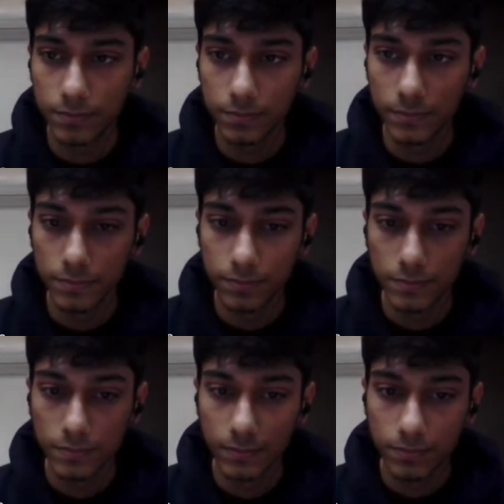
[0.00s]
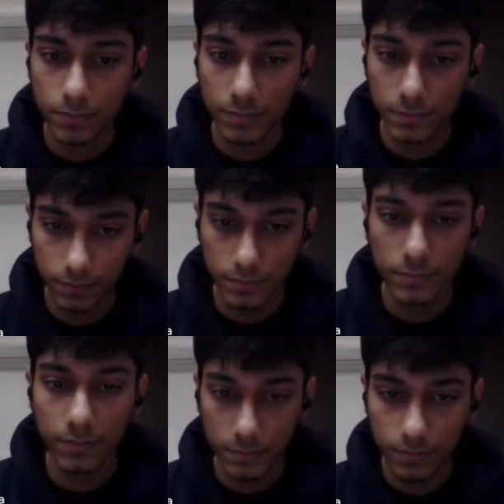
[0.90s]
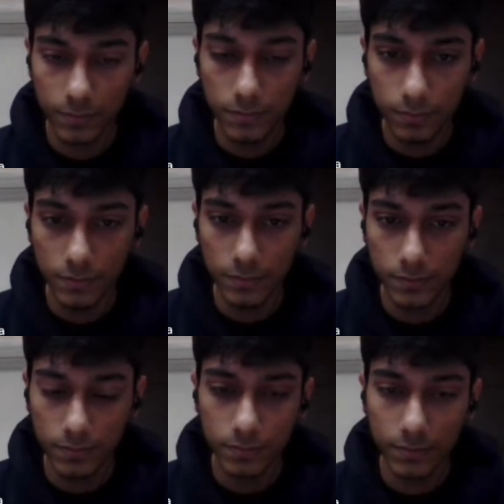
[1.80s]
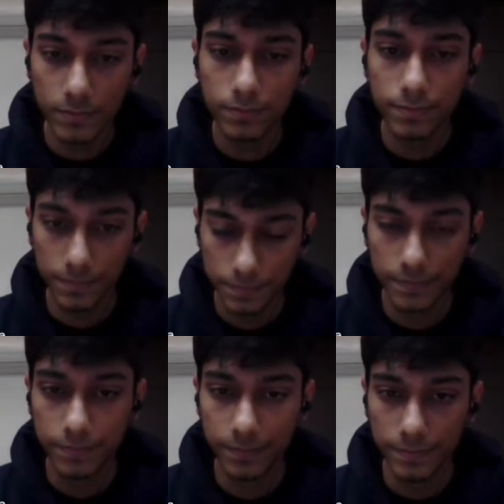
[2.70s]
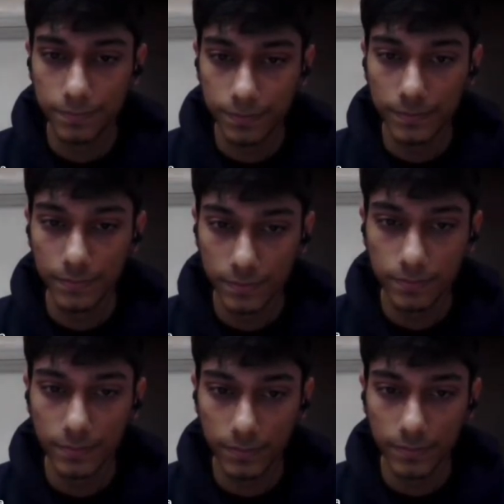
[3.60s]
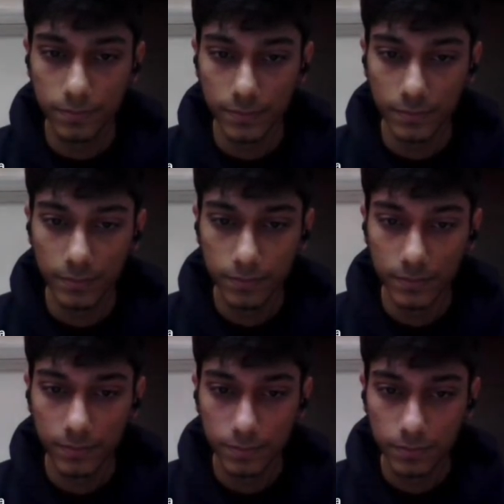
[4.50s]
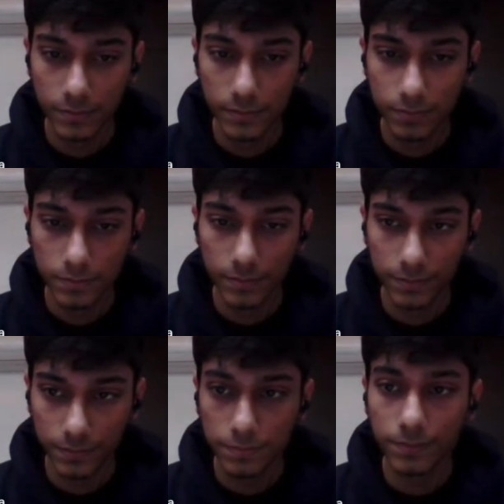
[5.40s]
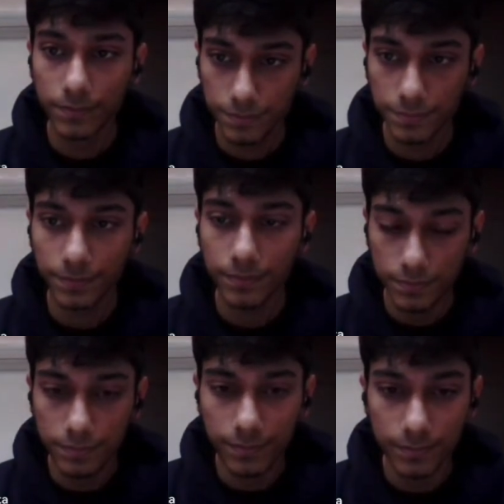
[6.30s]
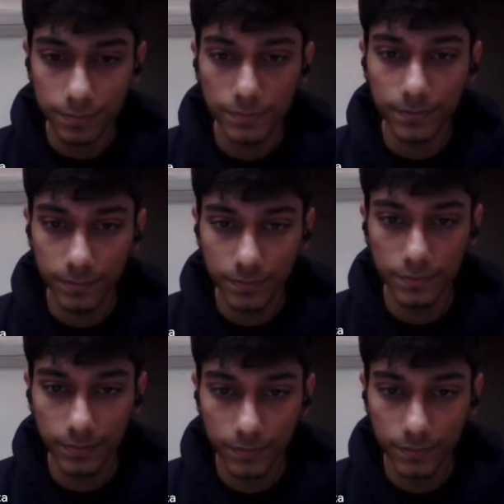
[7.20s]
[no speech]